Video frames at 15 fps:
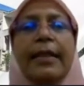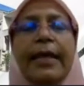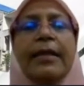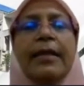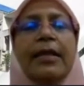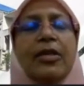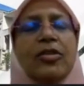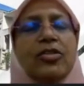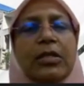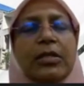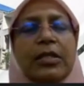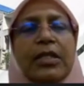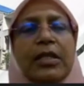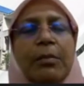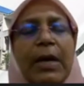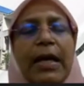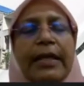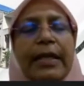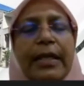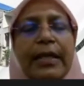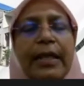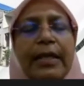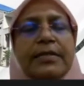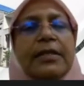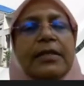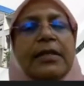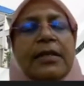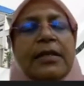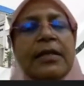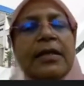then inshallah the market
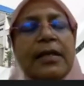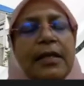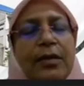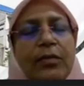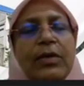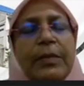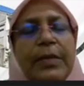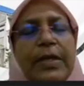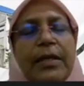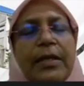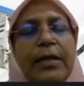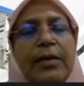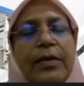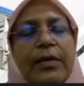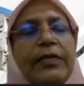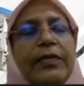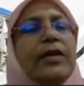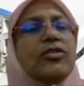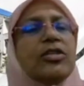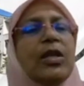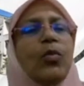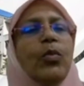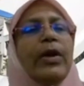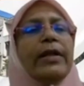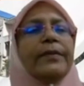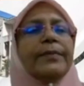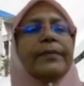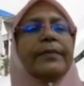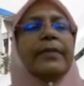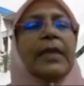will be functioning
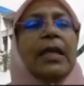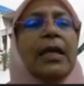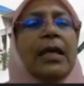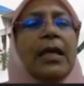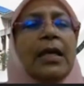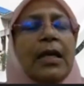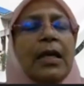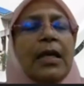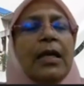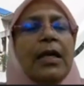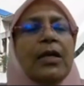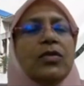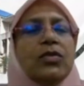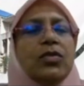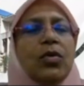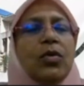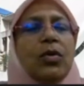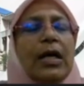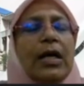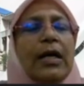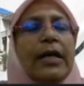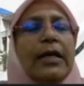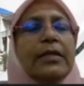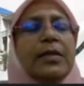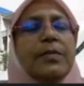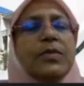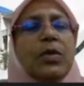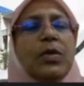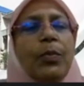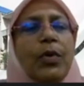well. So in
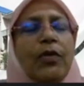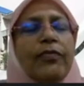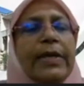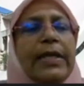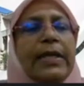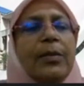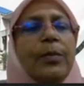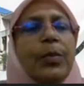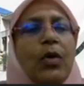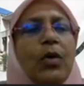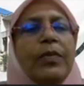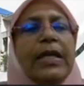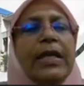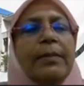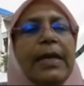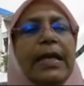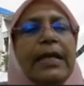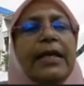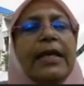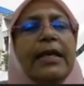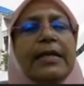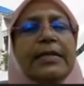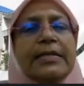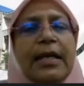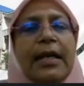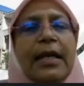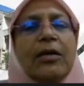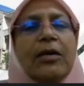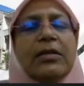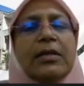terms of profit making is
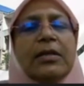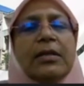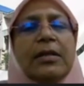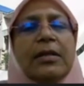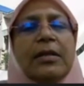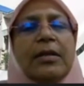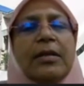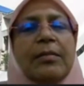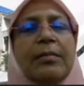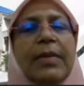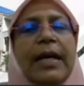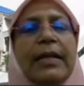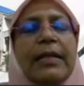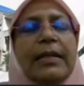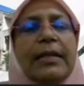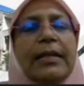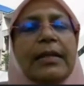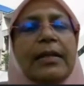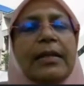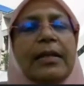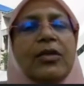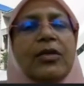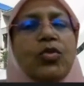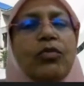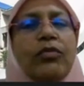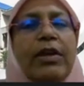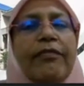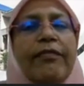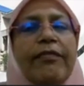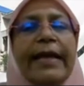allowed, but
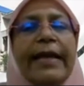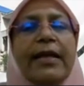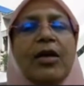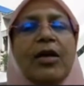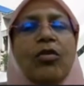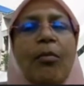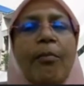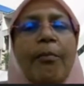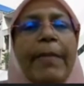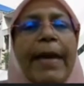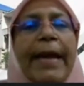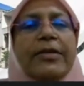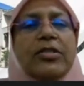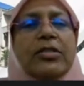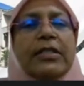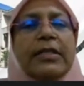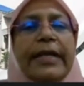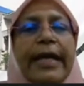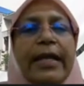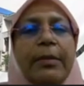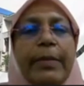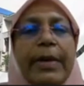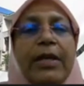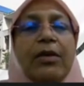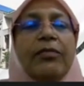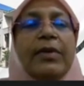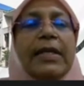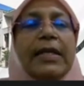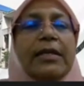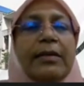should reflect a compassionate and
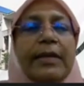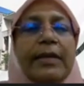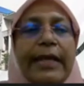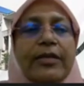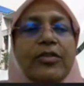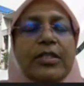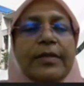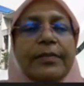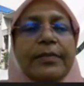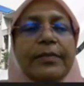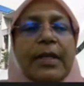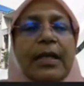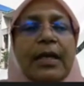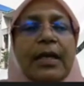benevolent nature.